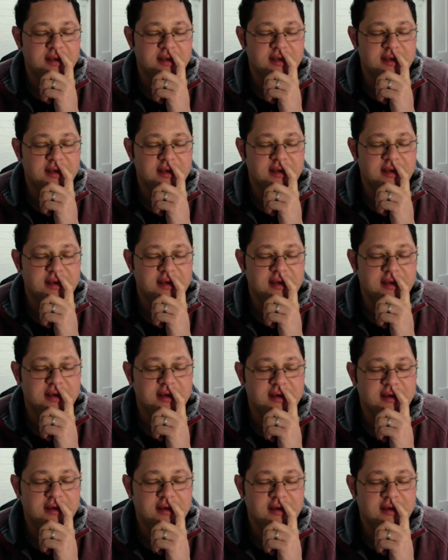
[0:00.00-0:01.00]

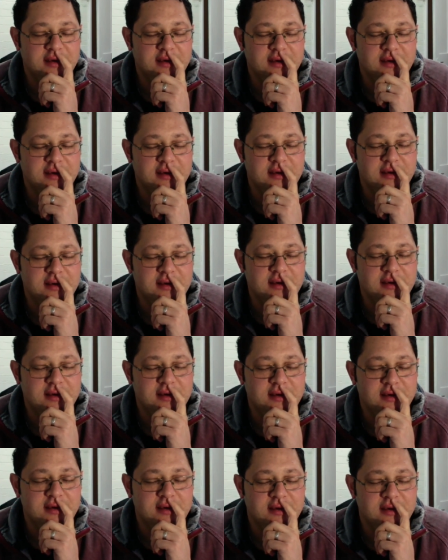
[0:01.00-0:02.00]

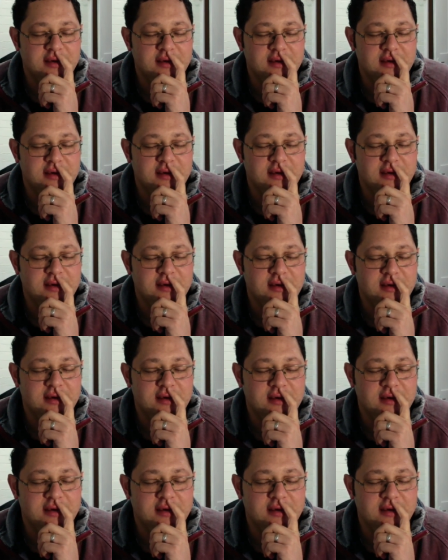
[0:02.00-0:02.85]
(silence)